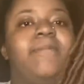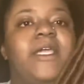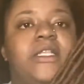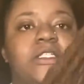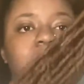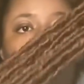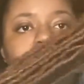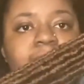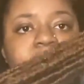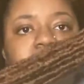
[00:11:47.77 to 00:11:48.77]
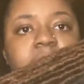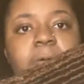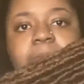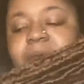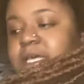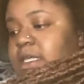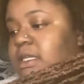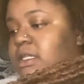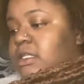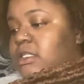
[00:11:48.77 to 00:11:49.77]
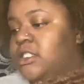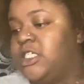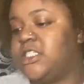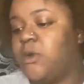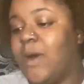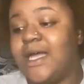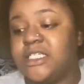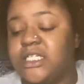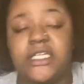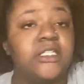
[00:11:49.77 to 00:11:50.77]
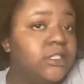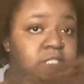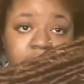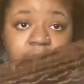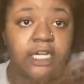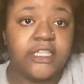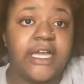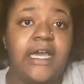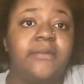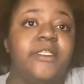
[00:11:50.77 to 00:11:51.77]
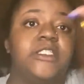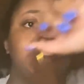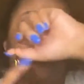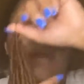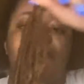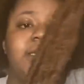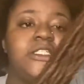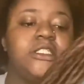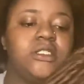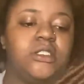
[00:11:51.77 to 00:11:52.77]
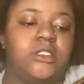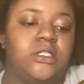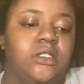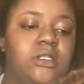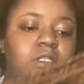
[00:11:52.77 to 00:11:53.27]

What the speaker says: to make this a whole video, but just the wash day took everything out of me, so I might just